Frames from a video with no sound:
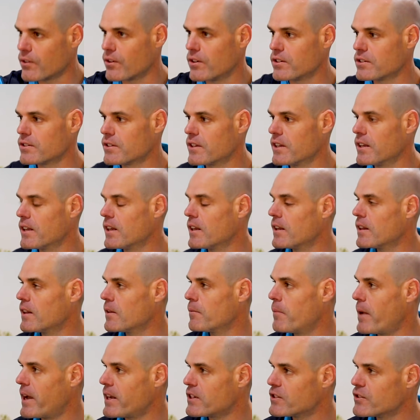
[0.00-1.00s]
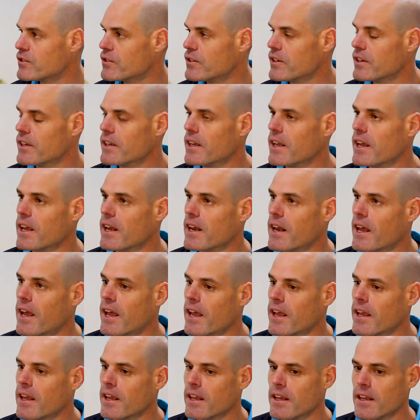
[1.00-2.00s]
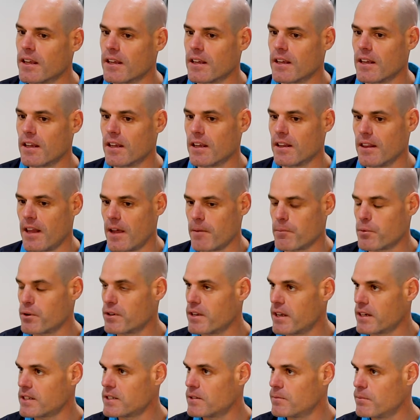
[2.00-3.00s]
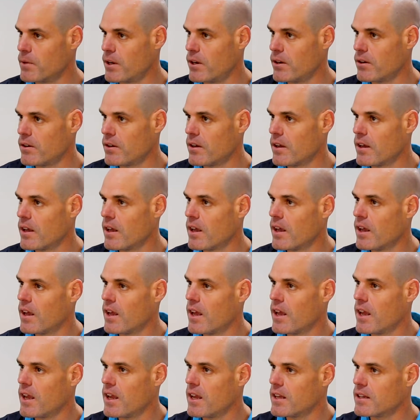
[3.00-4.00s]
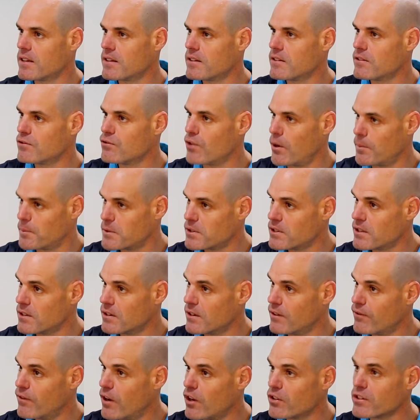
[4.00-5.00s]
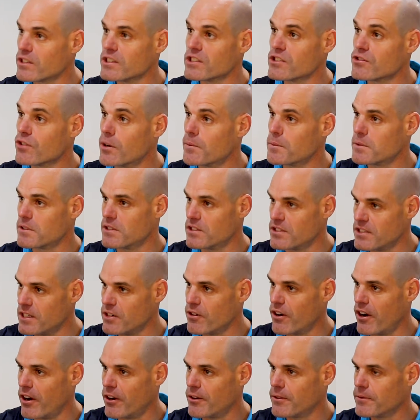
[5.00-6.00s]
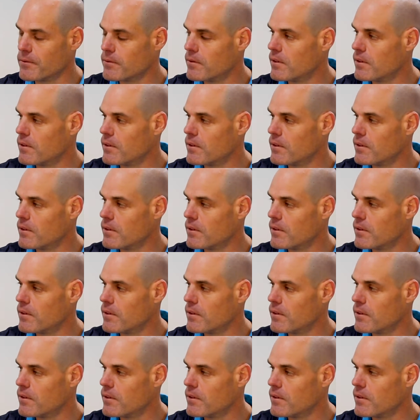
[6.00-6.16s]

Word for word: across the, the battery in, a, in that protection mode, it drops to, the voltage drops to zero.